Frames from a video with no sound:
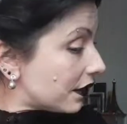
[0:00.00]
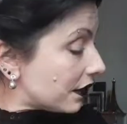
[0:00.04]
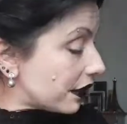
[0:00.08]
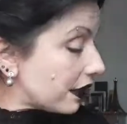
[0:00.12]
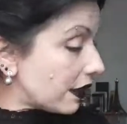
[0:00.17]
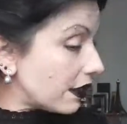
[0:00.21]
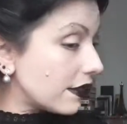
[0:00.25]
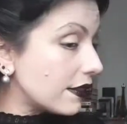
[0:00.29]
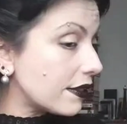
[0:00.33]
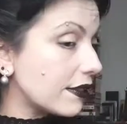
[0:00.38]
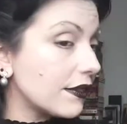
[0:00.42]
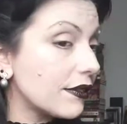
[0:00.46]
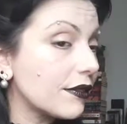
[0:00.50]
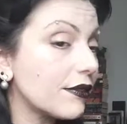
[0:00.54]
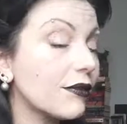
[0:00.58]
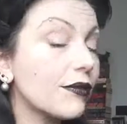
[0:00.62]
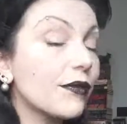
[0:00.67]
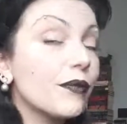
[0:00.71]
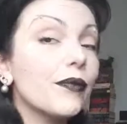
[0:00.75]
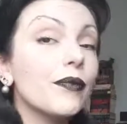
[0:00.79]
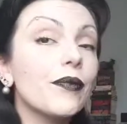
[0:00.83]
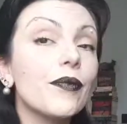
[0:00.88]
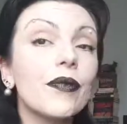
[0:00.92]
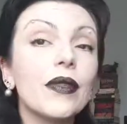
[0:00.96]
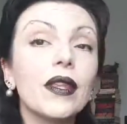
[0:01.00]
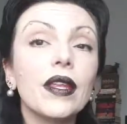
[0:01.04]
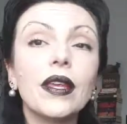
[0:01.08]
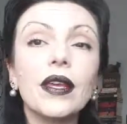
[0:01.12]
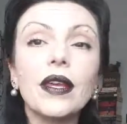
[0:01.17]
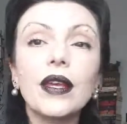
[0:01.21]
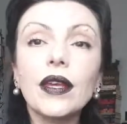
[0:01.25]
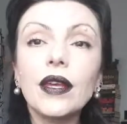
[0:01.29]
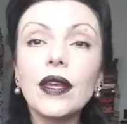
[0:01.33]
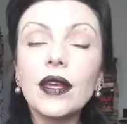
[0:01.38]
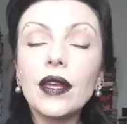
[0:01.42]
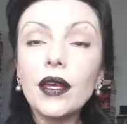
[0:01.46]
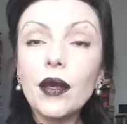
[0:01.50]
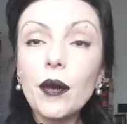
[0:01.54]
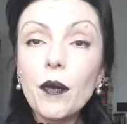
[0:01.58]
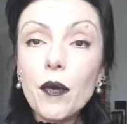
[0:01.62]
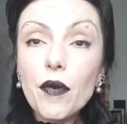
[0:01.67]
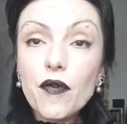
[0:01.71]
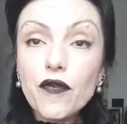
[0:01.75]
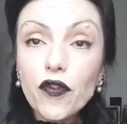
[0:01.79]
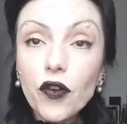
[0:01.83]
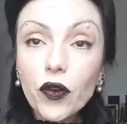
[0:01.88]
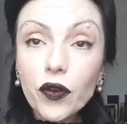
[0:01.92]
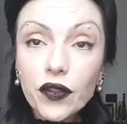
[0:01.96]
And yes,
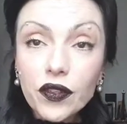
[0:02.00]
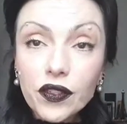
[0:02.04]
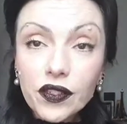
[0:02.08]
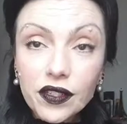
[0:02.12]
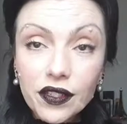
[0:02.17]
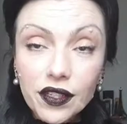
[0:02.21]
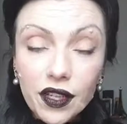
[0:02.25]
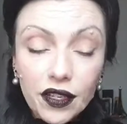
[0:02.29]
before